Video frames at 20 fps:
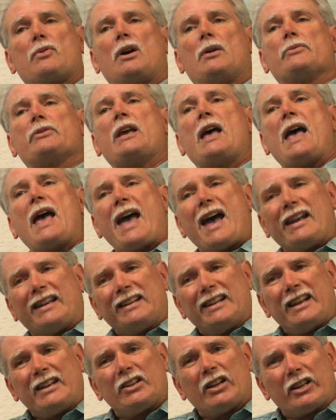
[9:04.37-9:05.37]
the problems,
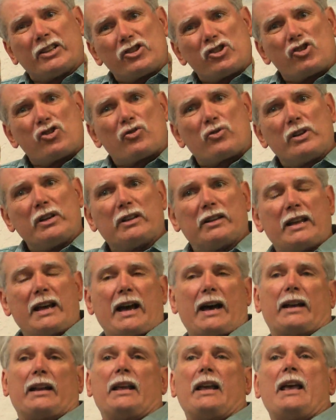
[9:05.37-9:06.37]
and then let's treat
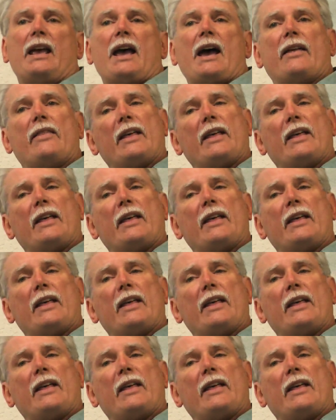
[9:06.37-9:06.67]
that.